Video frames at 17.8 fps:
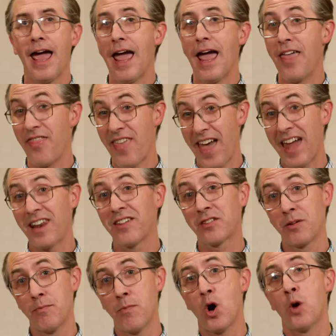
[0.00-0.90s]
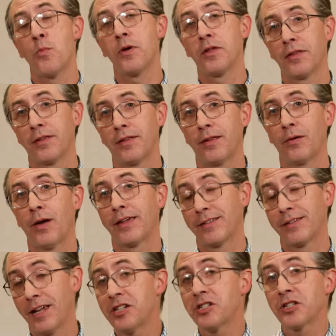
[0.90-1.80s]
And that is a moment
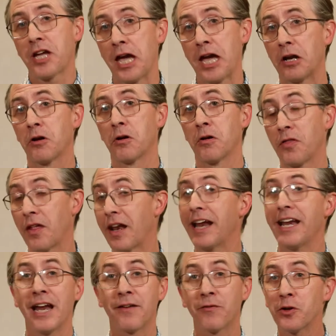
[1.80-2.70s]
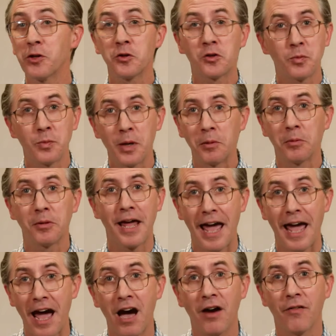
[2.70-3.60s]
as an educator that I never used to be able to
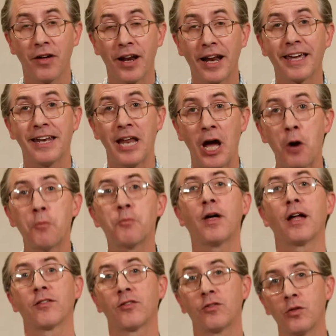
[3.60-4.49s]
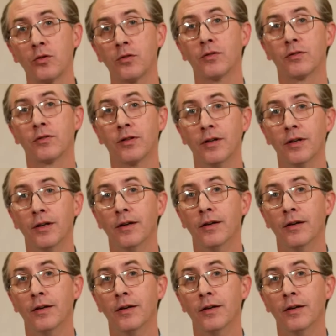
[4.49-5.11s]
have, and I can help that student